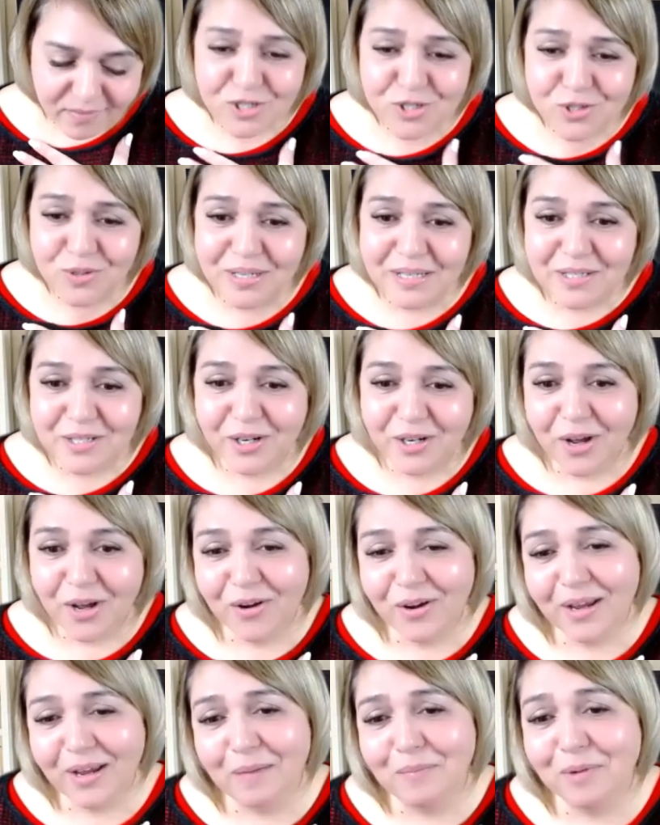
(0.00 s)
2 years ago,
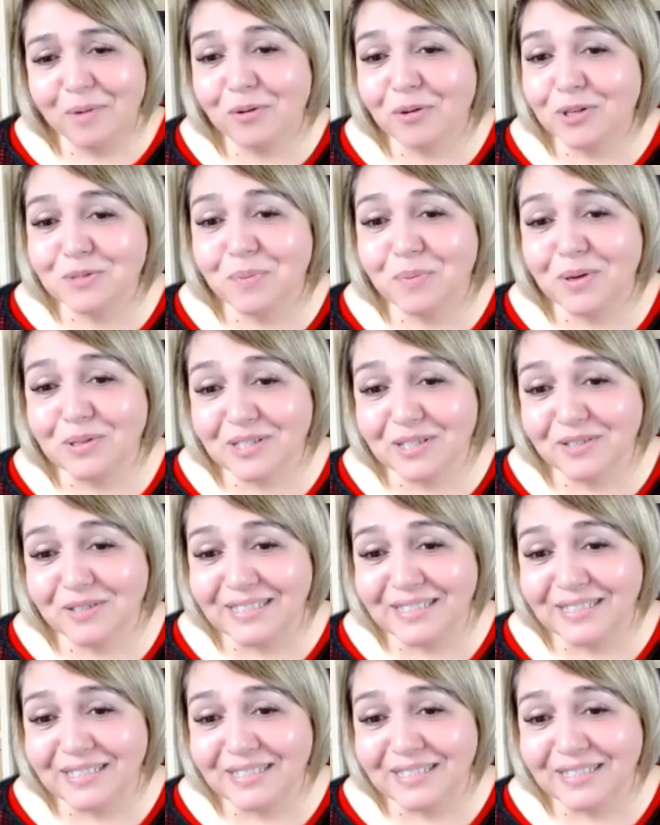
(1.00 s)
I came across positive